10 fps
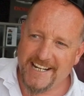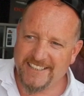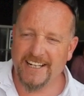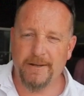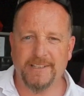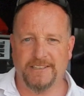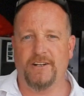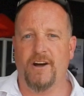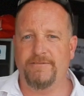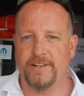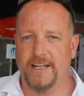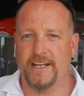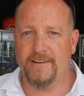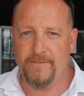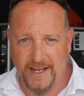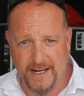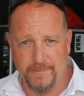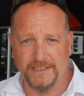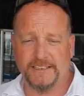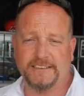It is a limited offer, a
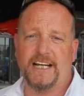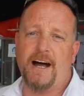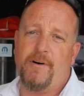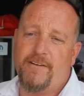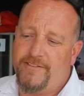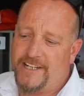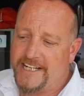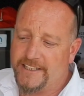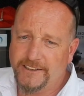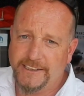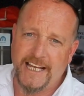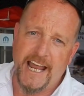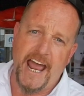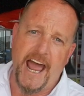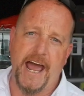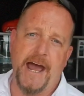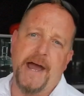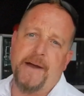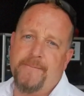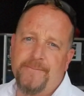limited time offer deal.
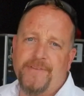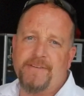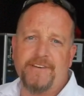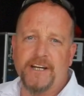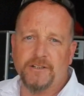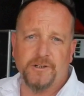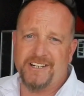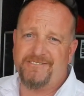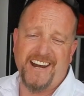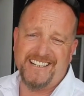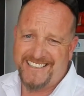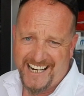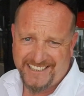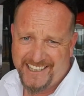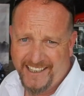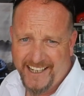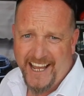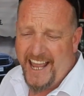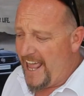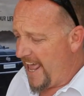Um, the vehicle is fantastic
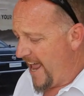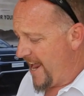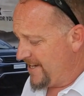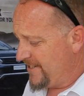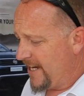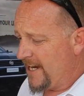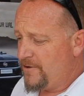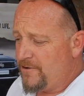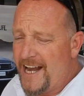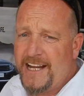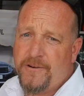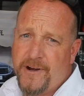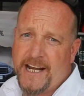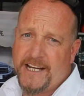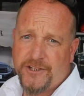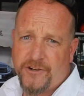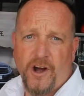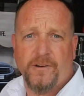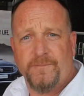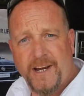and uh, really, really
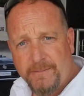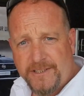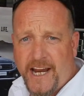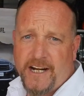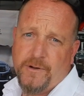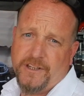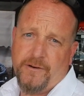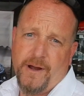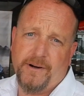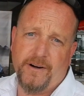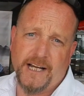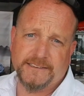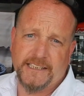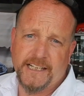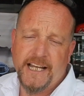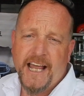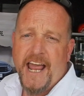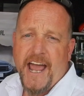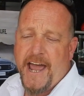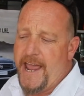strong. Come standing with the rising
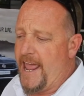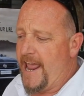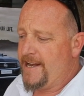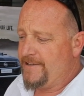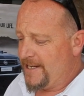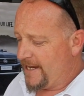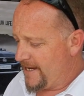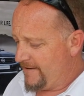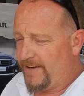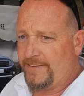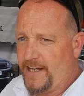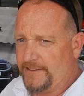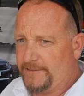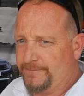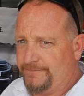and uh, fun things.